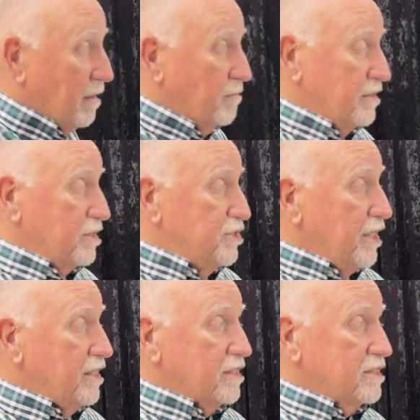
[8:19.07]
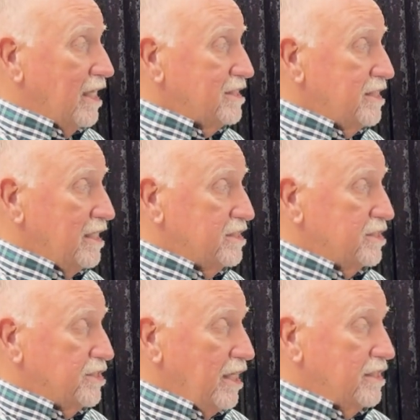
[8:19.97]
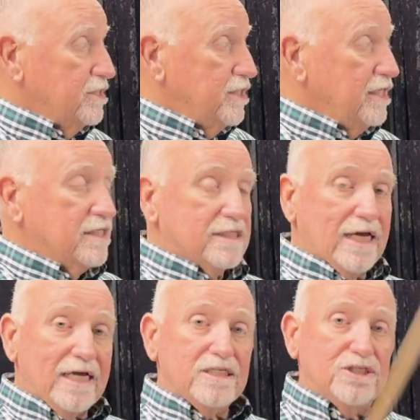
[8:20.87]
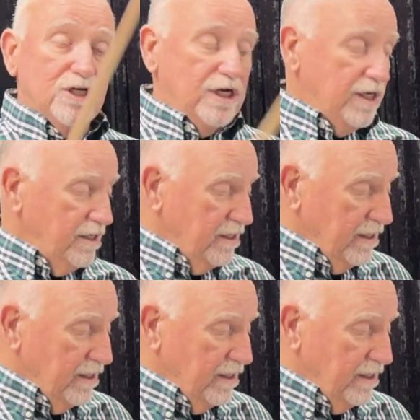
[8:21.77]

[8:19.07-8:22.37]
But the G does not change to J. The G stays G